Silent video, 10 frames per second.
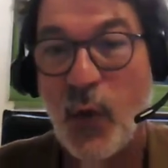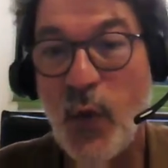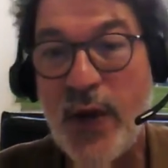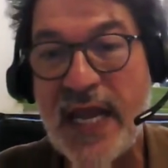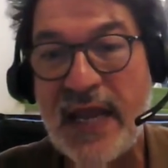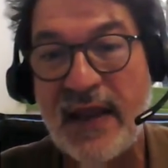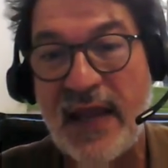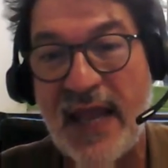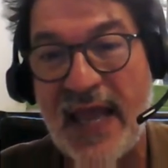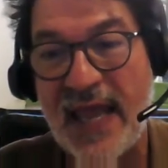We,
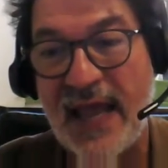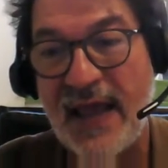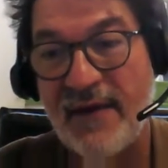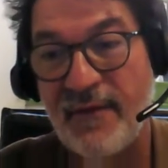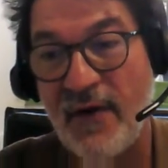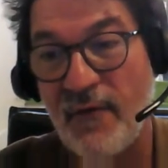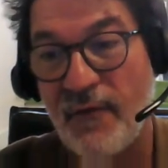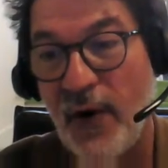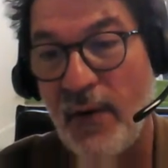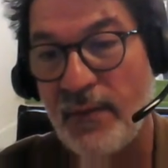
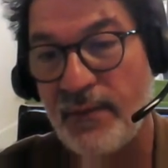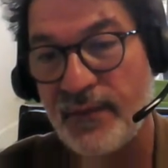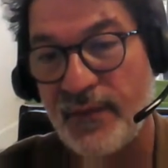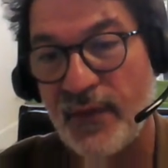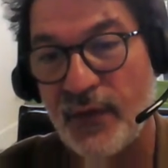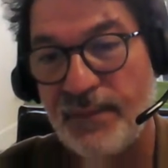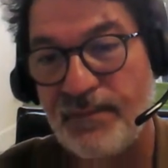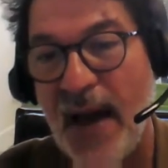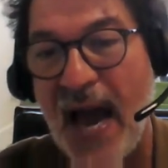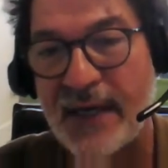from the
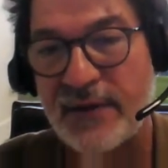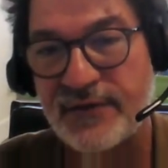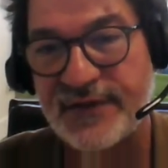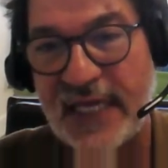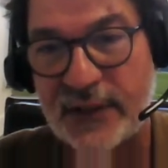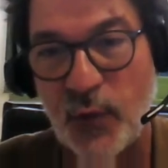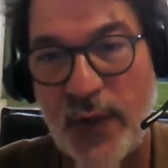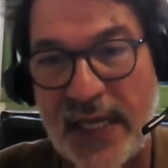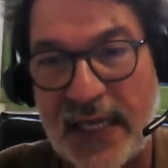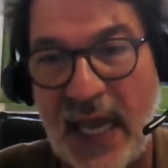patterns that
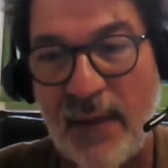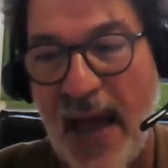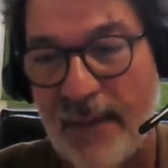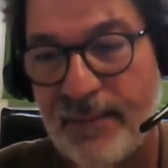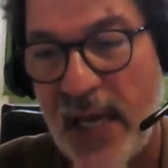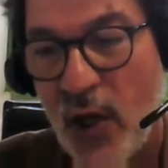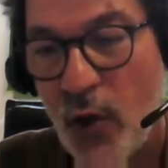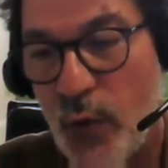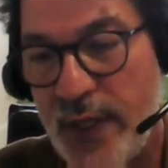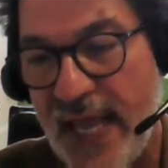we come up,
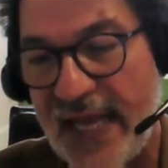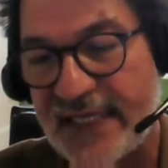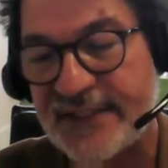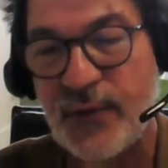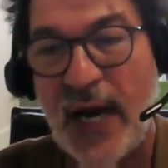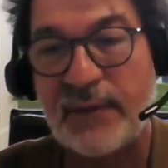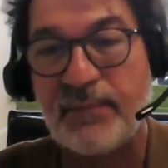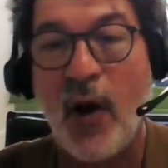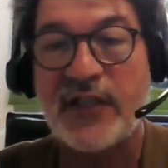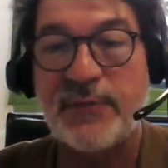we
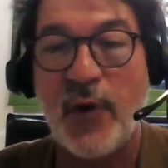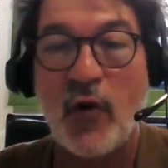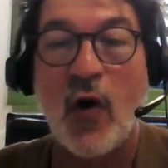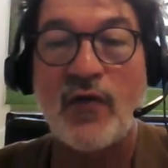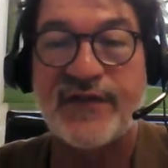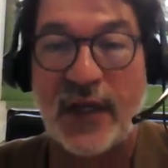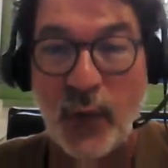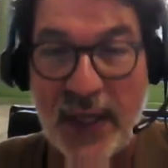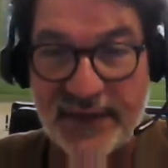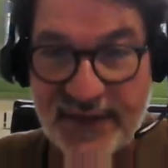extract possible
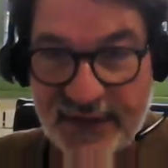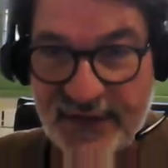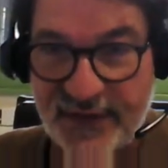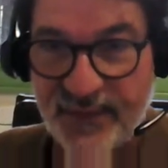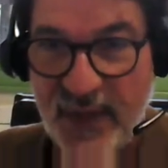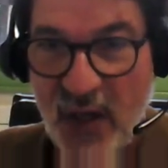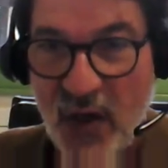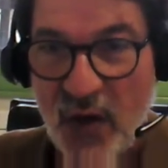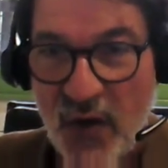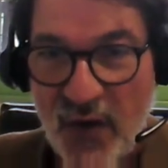consequences
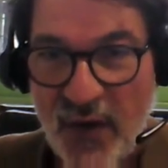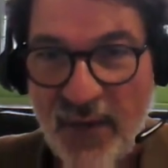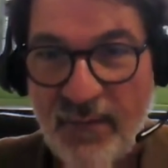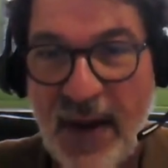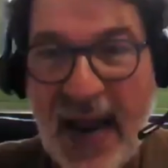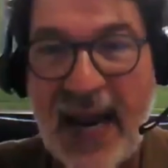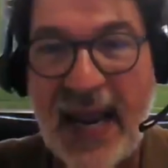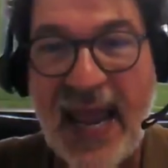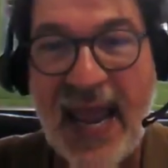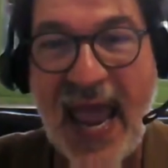
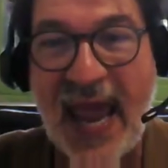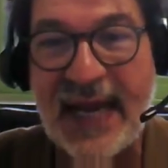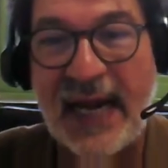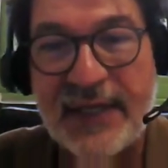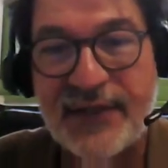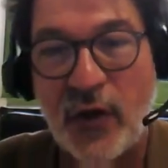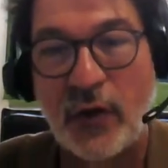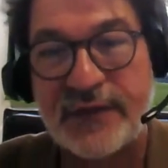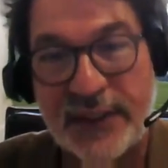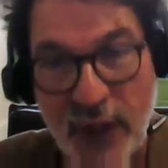by
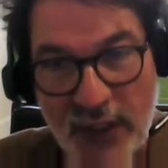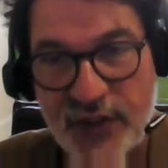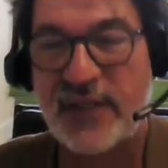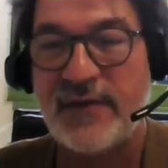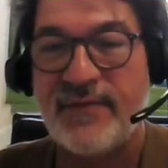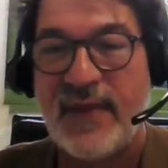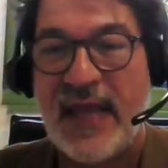analytical deduction,